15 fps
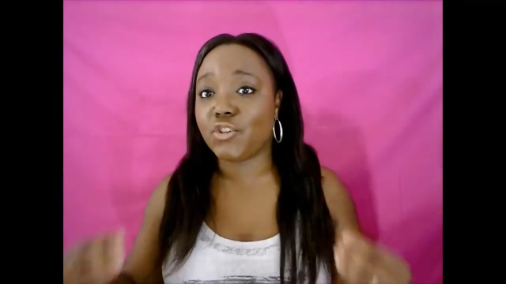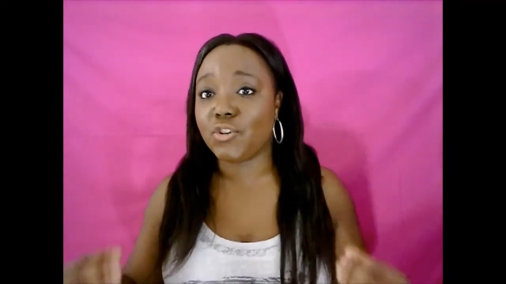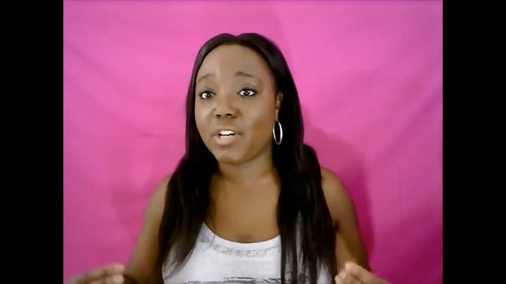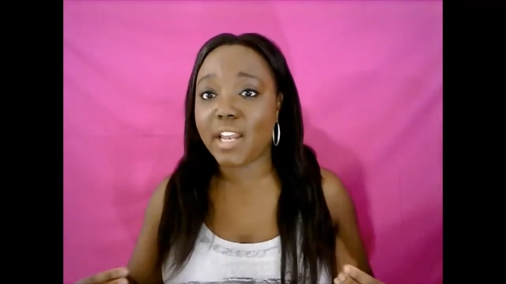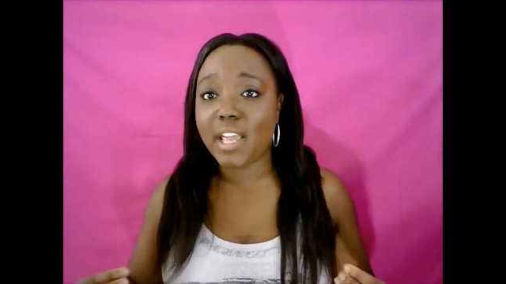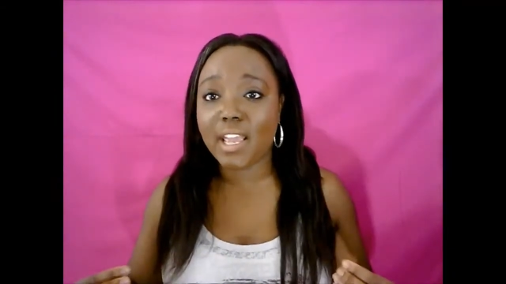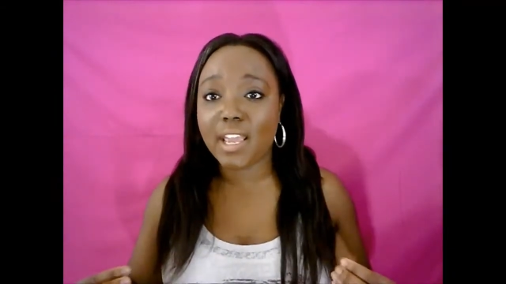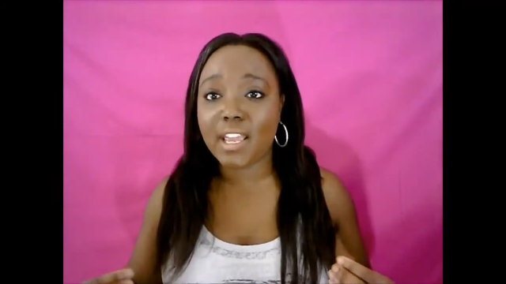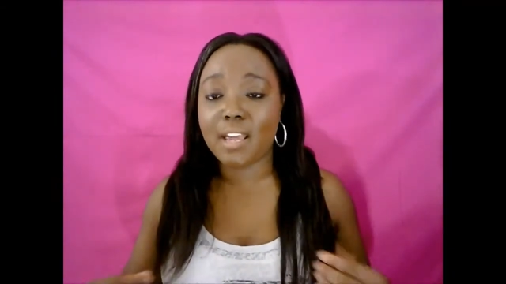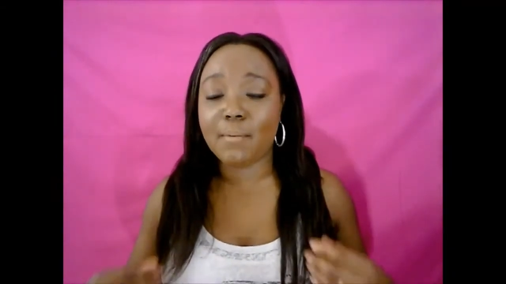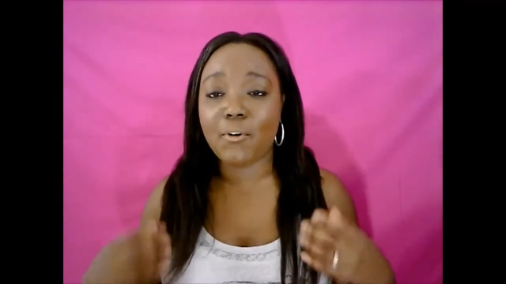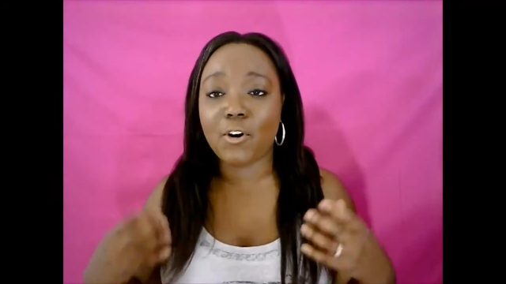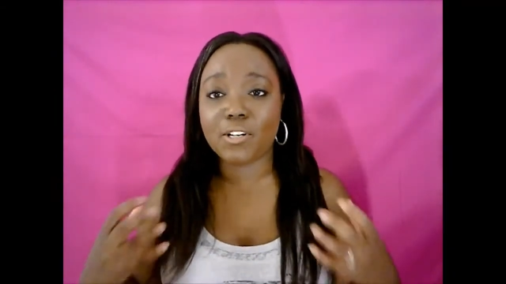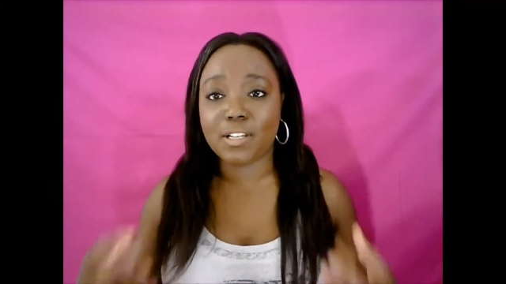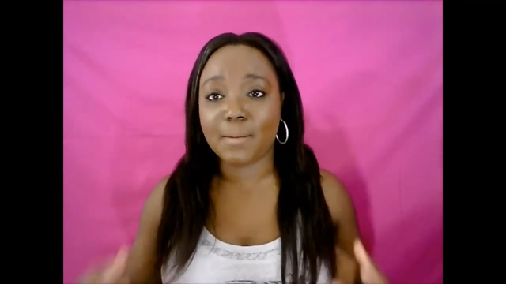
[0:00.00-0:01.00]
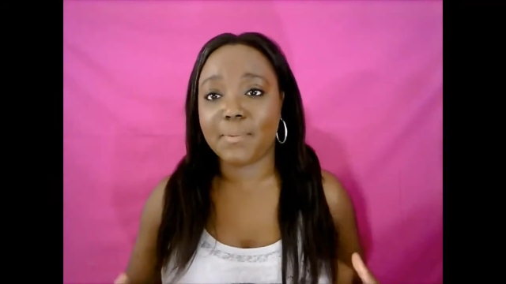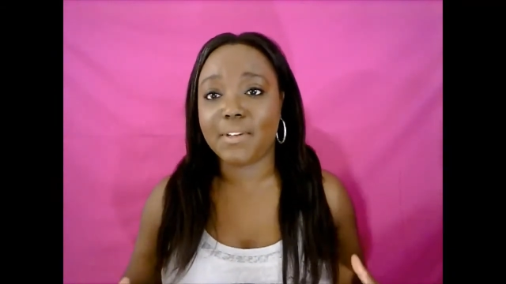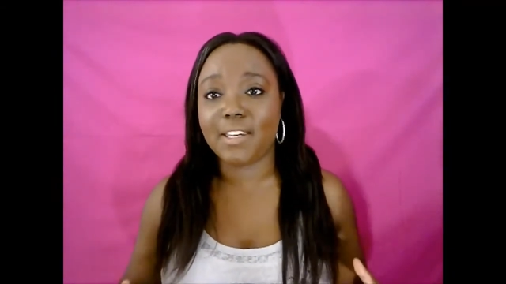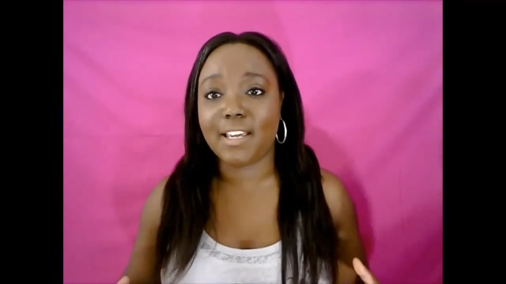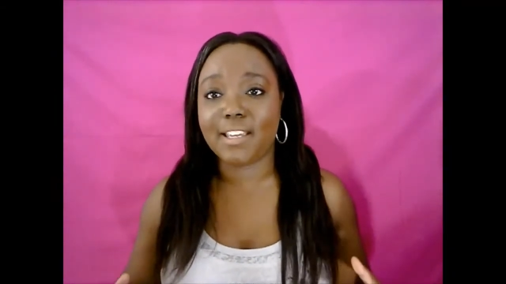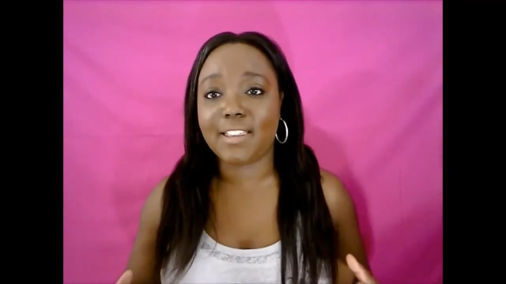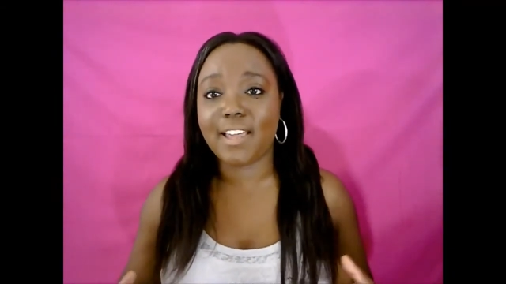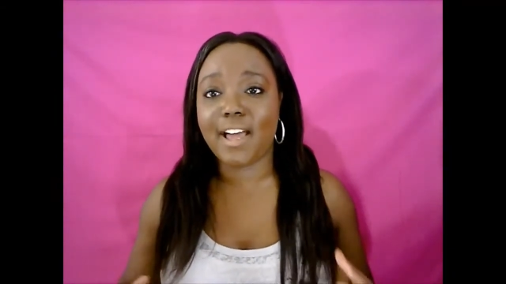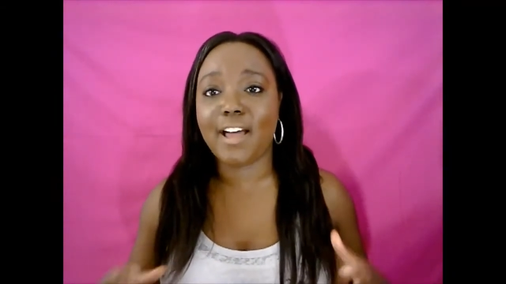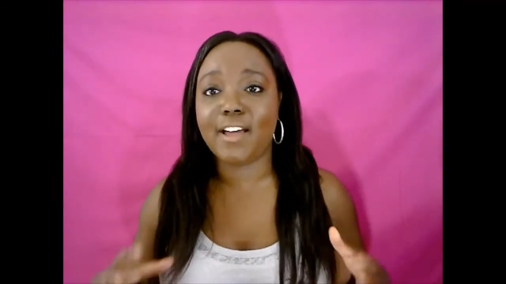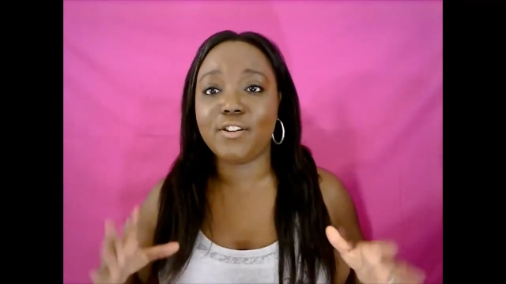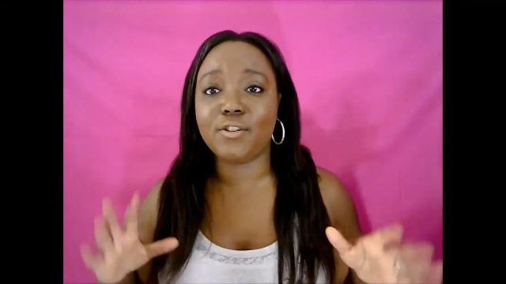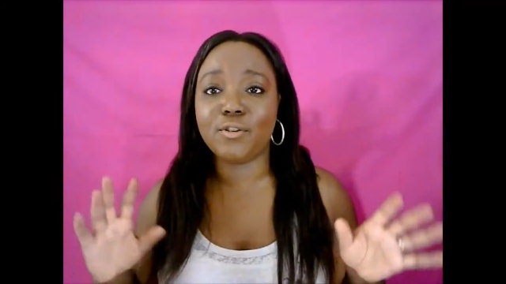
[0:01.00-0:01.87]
your name or something like that.